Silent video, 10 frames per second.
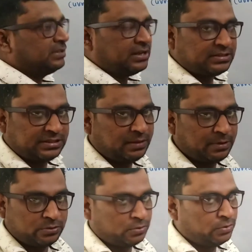are the same,
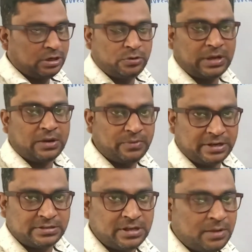so no need to
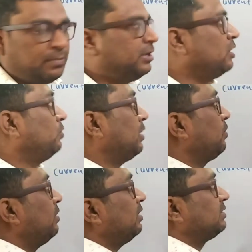calculate, but you have to
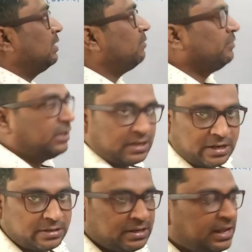calculate the sum of the
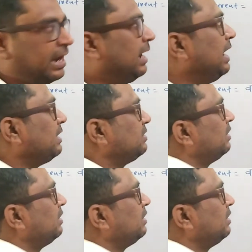current. Let